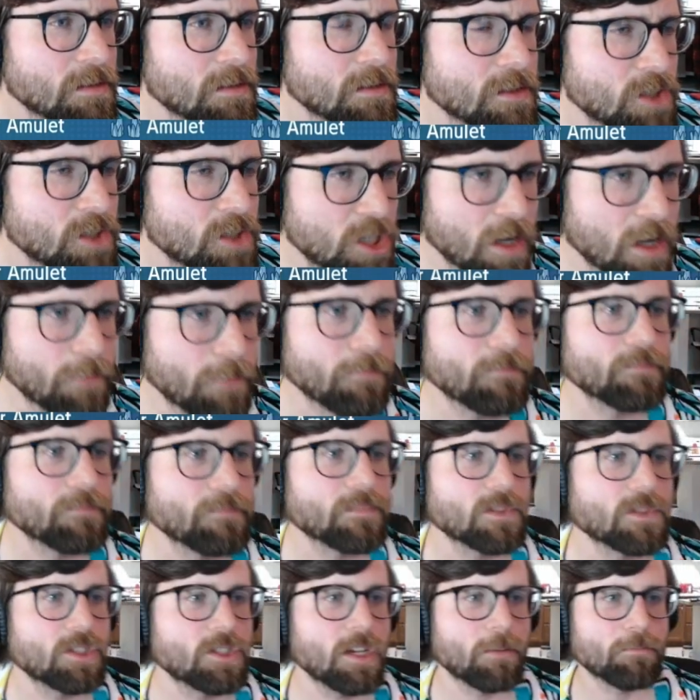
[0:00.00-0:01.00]

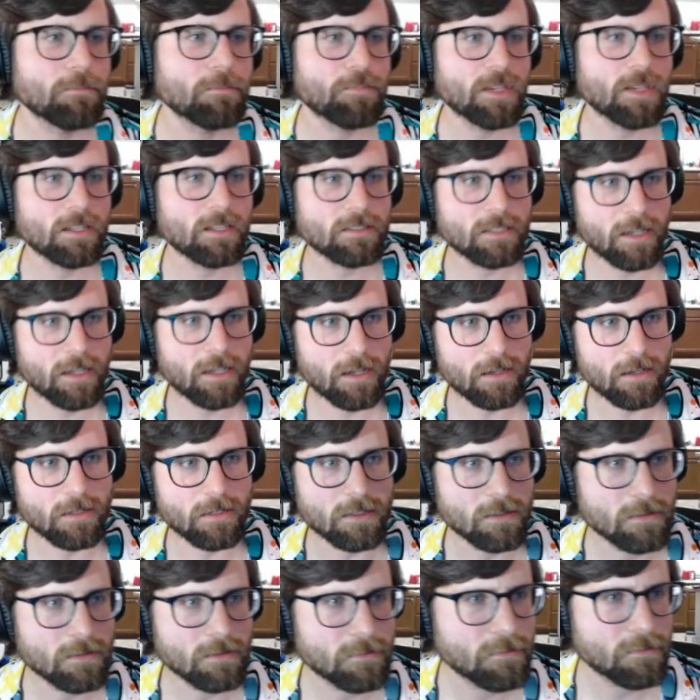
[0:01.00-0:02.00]

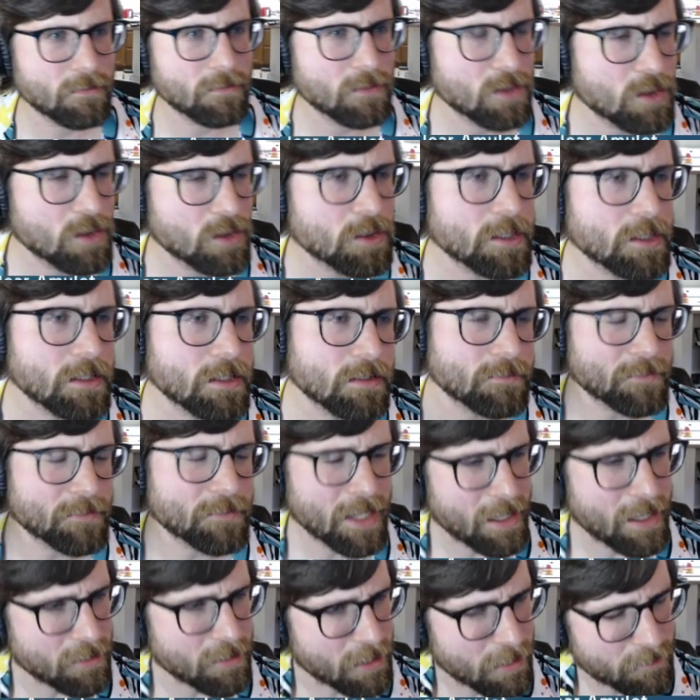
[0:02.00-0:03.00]
Giampietri. 3.
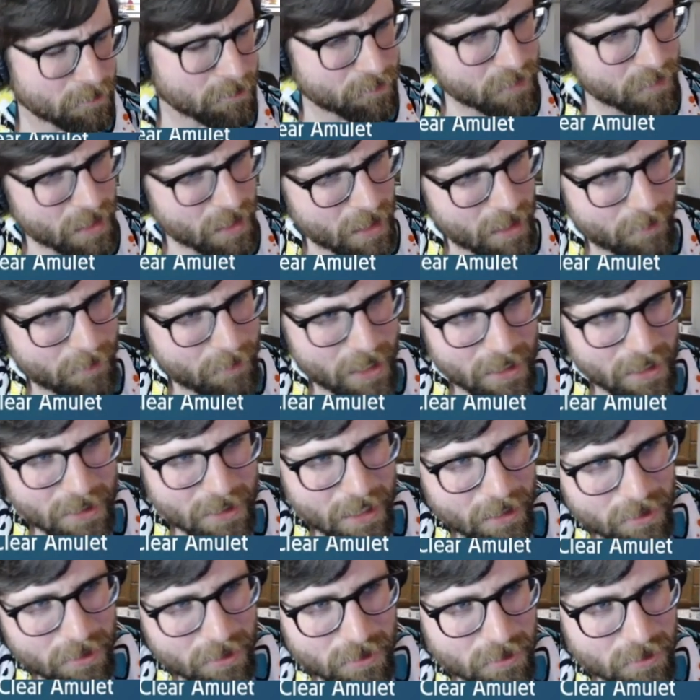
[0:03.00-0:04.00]
I don't know. My
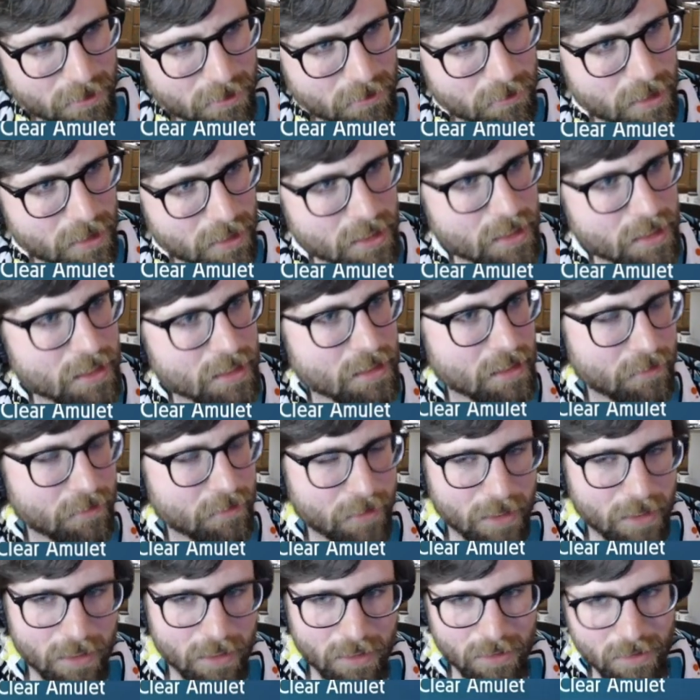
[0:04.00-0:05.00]
Italian's a little rusty, if
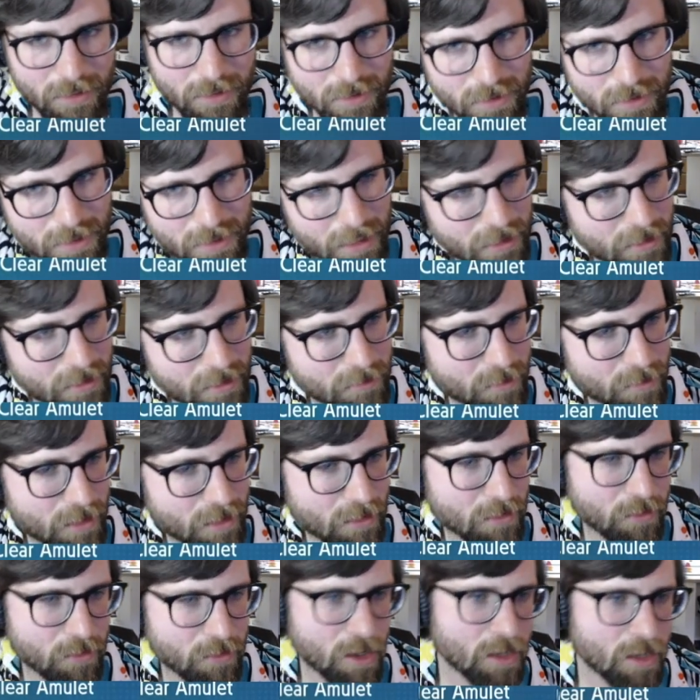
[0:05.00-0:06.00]
that is Italian. But
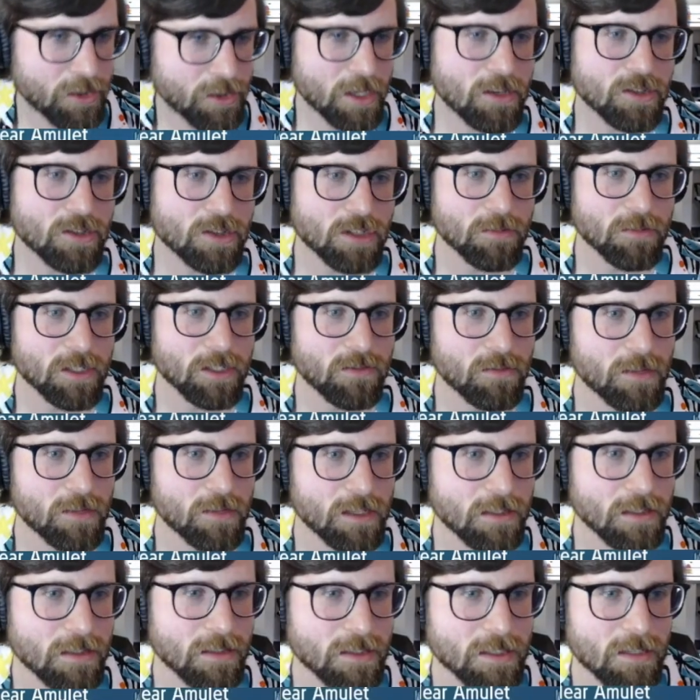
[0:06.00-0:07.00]
overall, thank you so much for
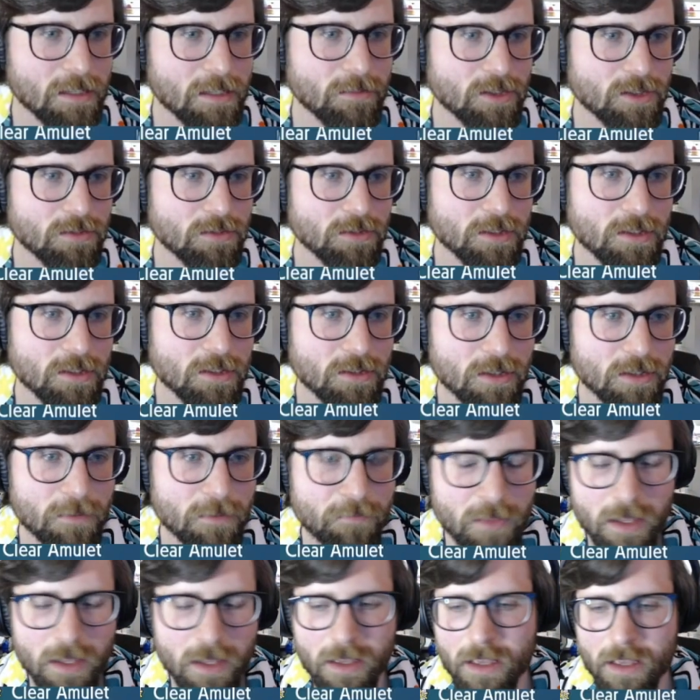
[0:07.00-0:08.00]
making this team. It's really cool.
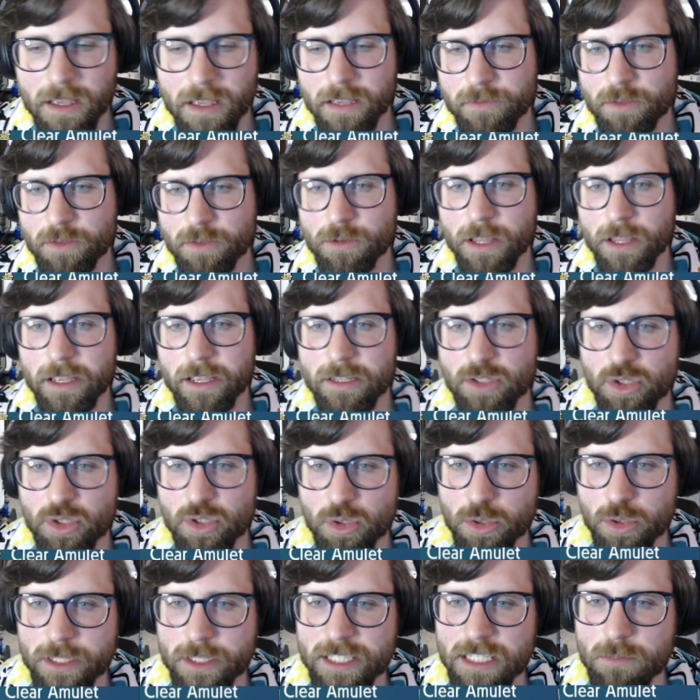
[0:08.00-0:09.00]
If you would like
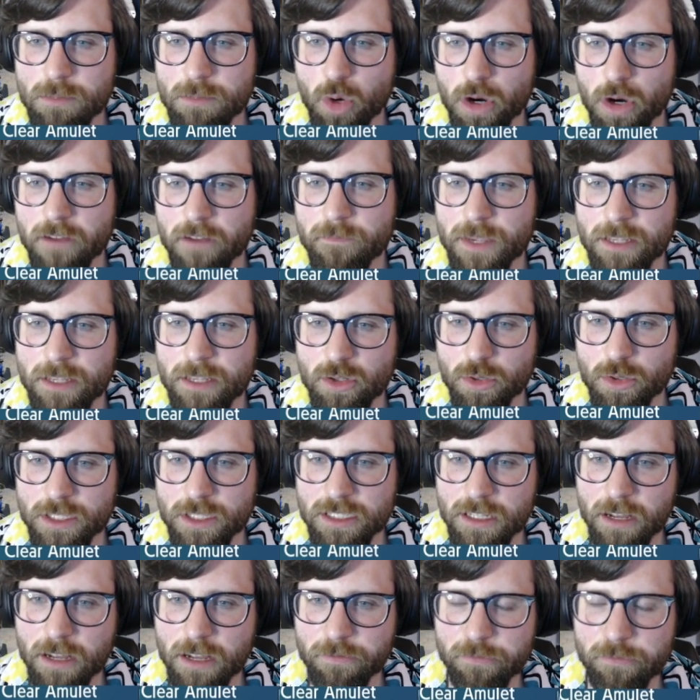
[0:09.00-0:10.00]
to see more of me doing
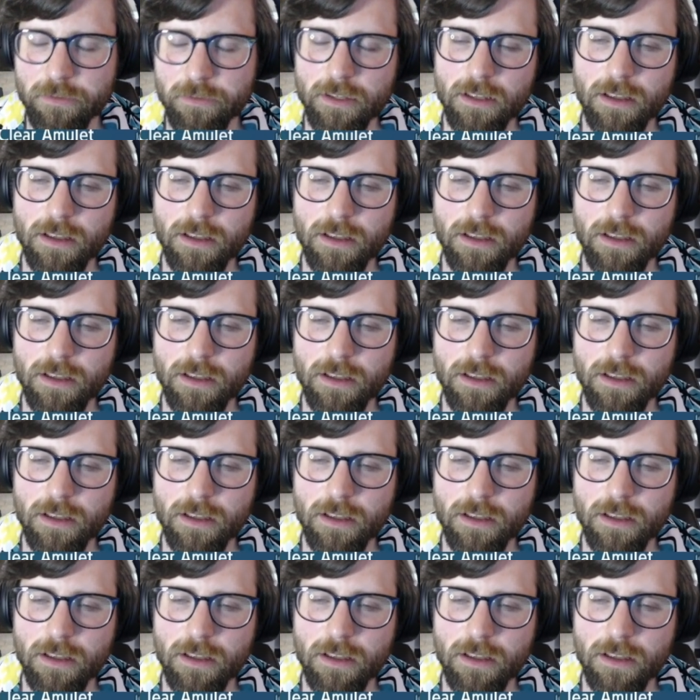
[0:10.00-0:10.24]
stuff,